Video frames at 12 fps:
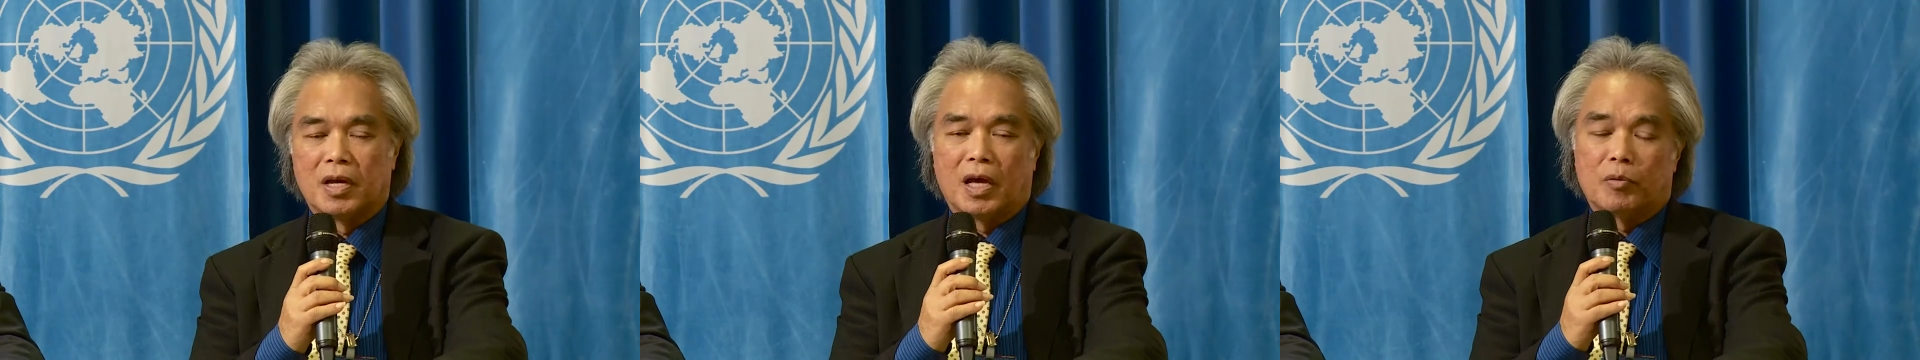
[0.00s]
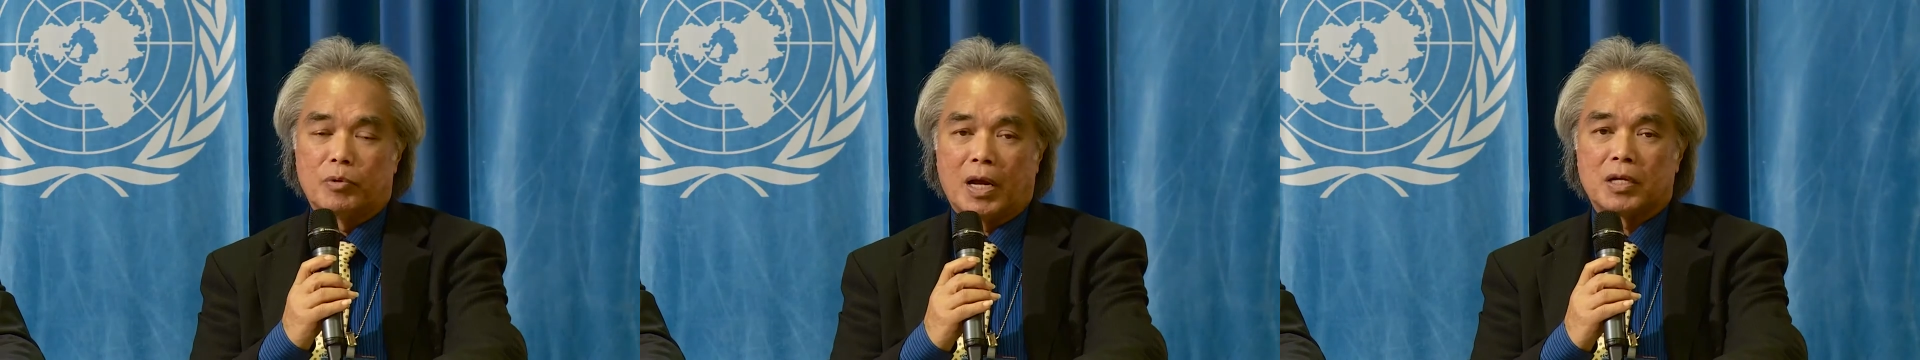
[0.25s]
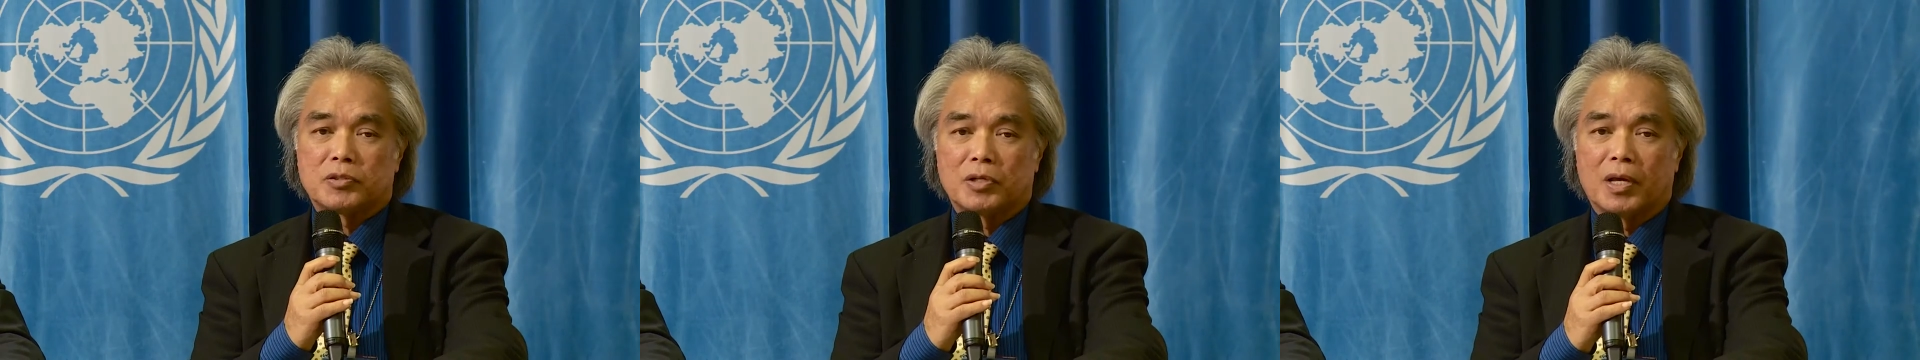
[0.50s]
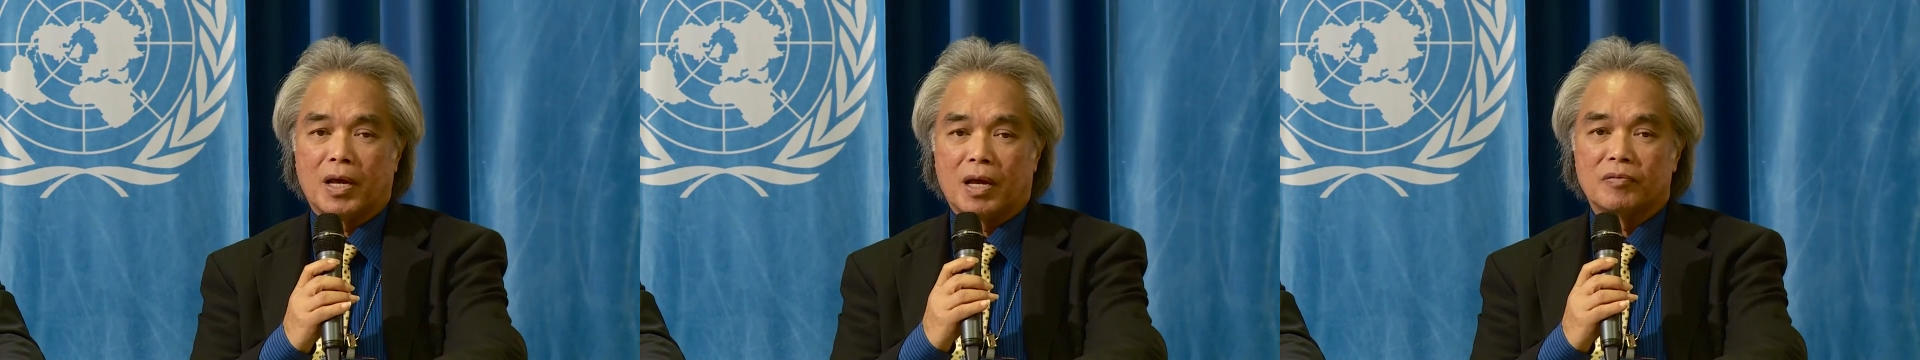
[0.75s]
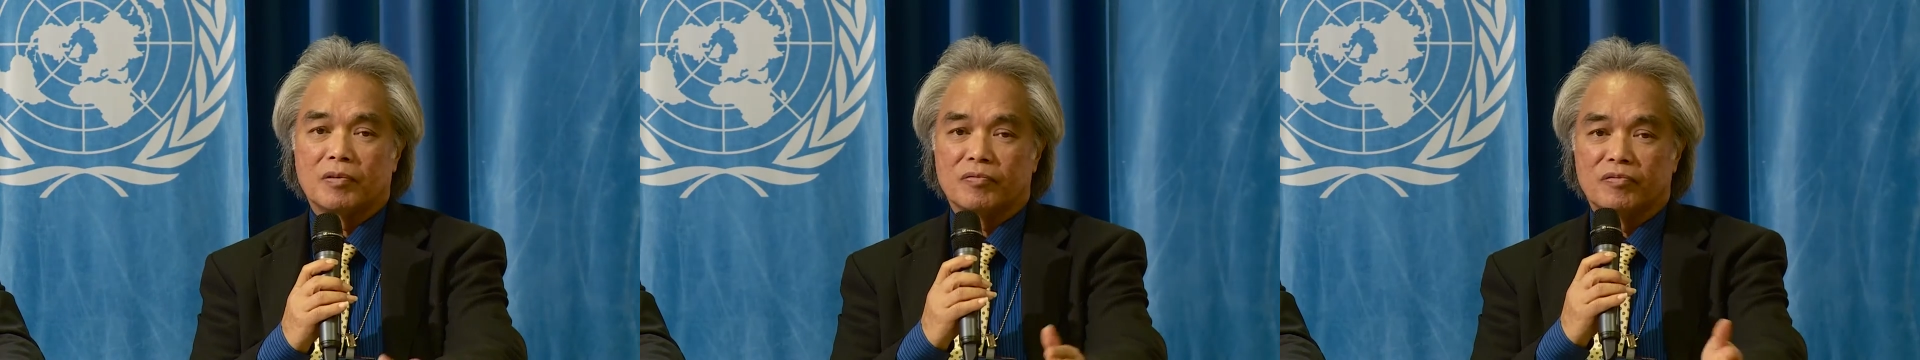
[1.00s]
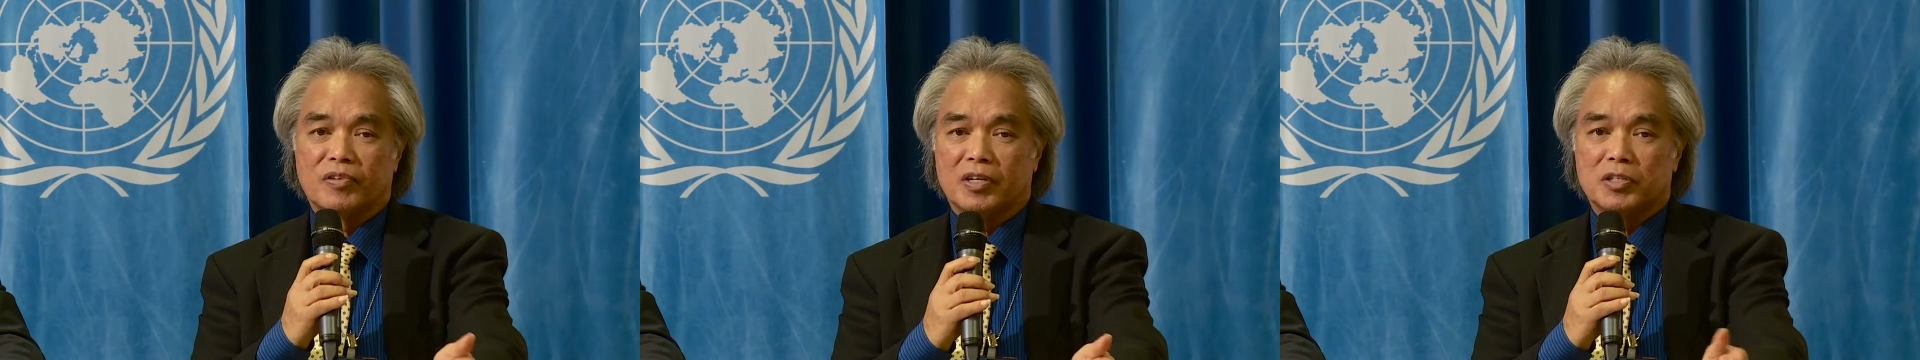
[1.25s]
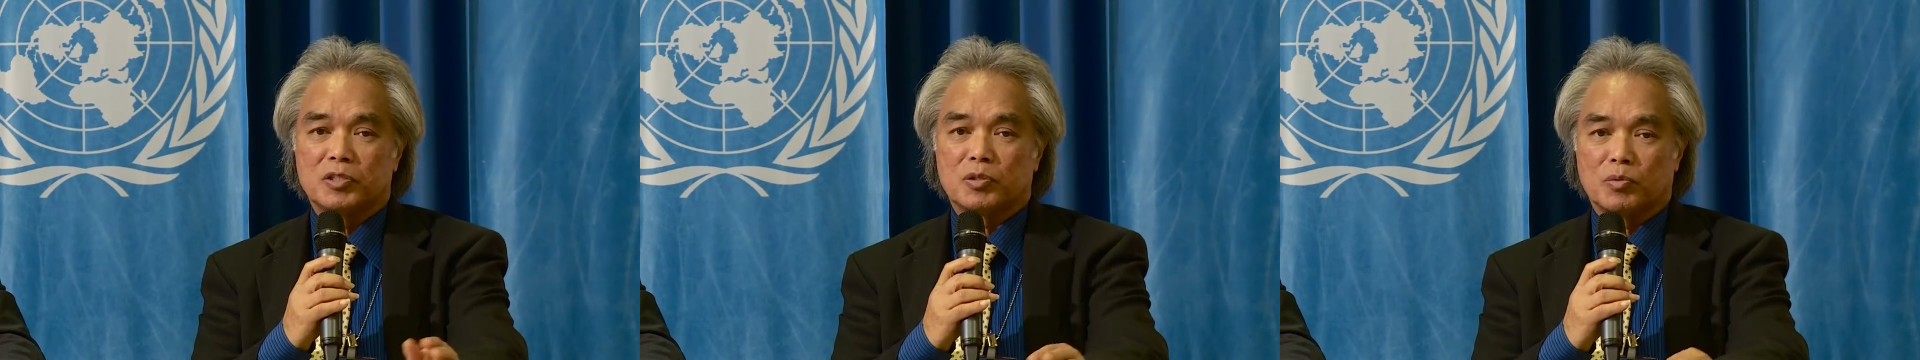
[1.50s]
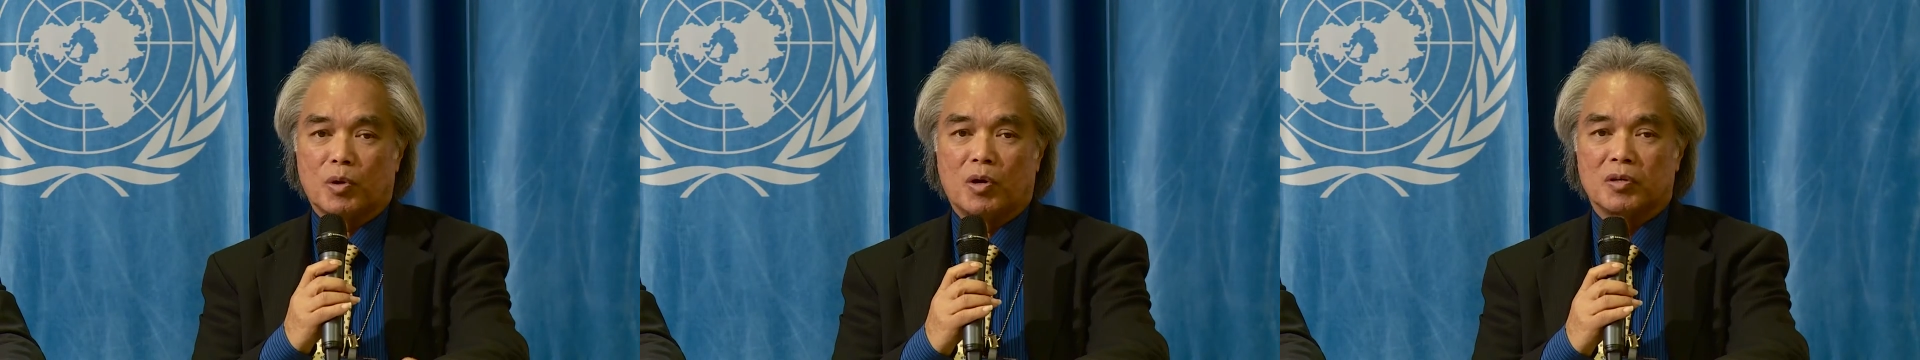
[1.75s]
and we actually have a very
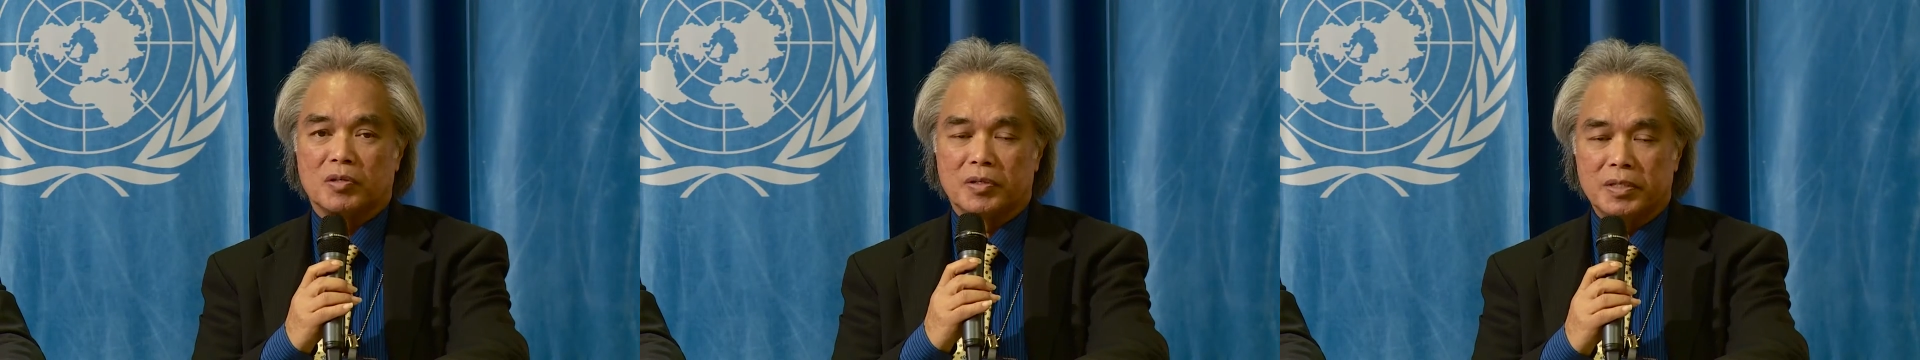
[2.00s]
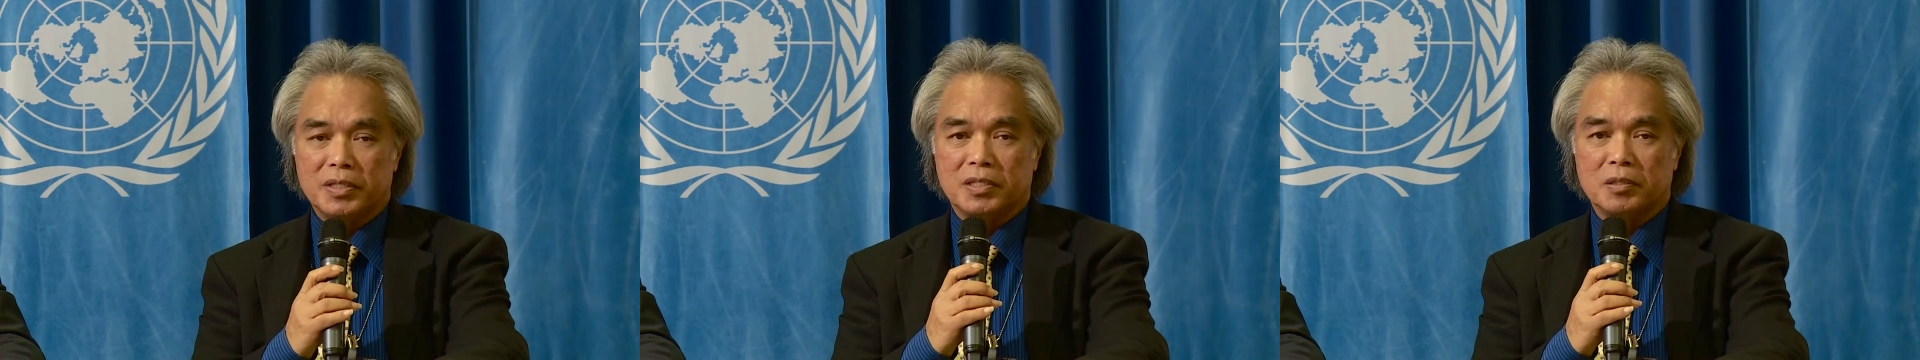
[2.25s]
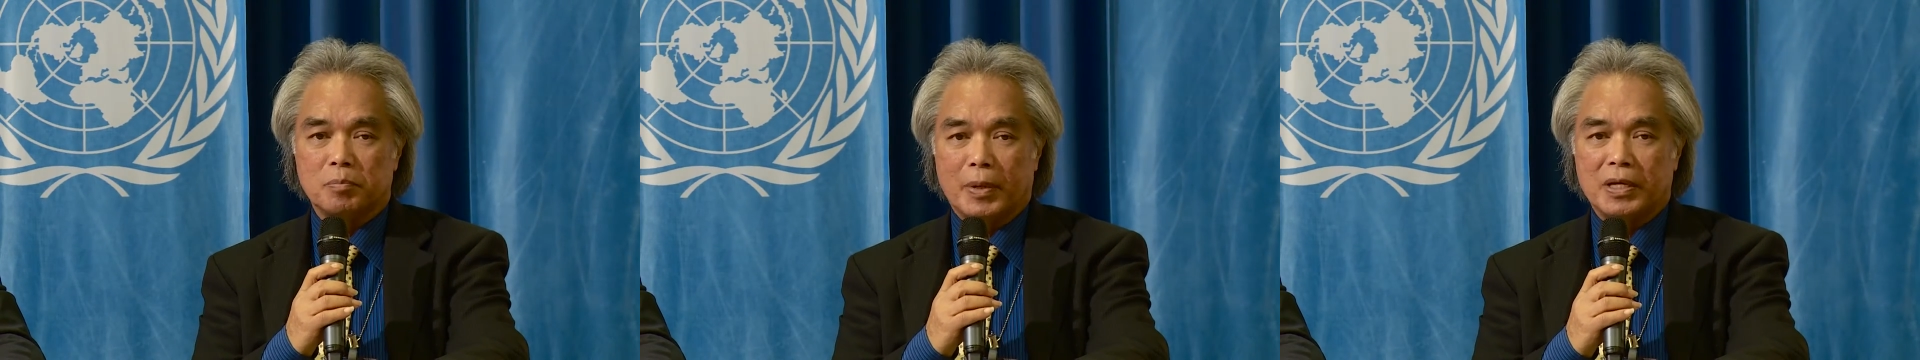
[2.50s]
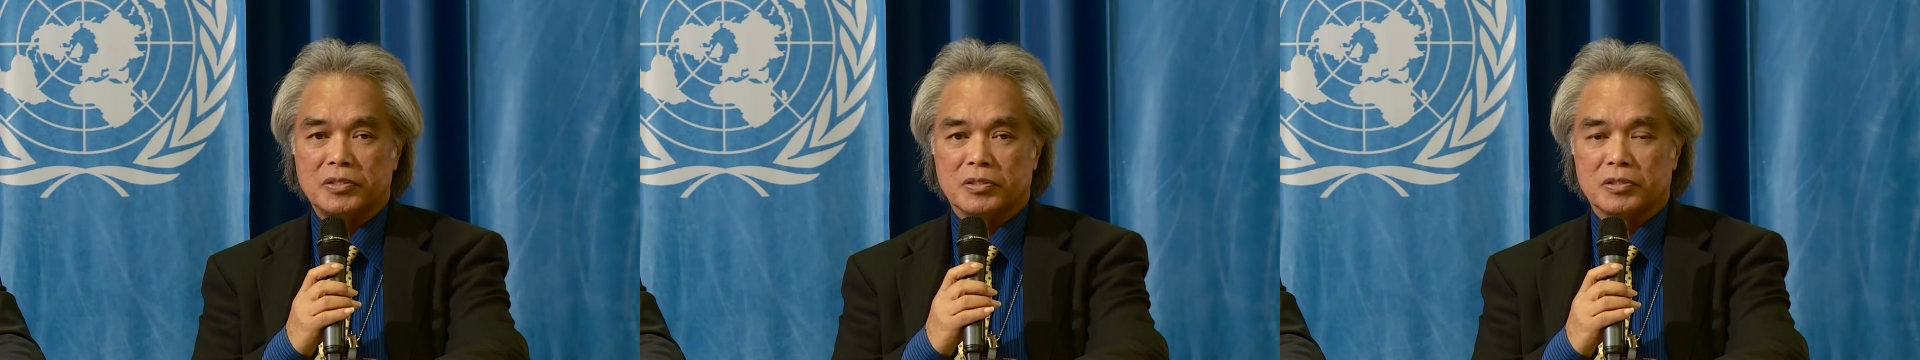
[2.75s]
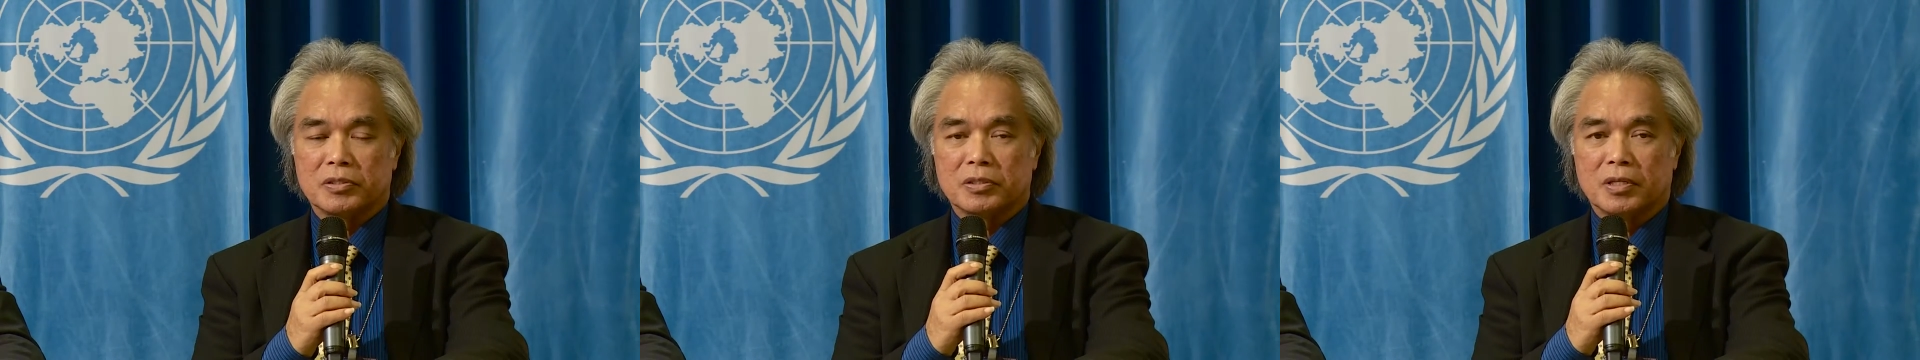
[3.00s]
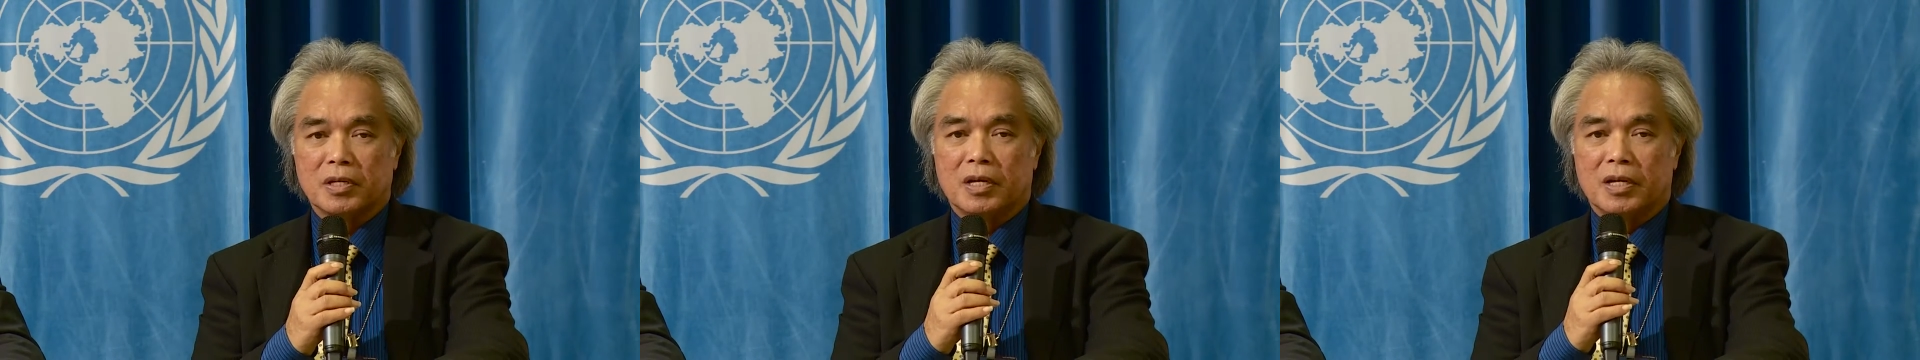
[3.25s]
strong legal basis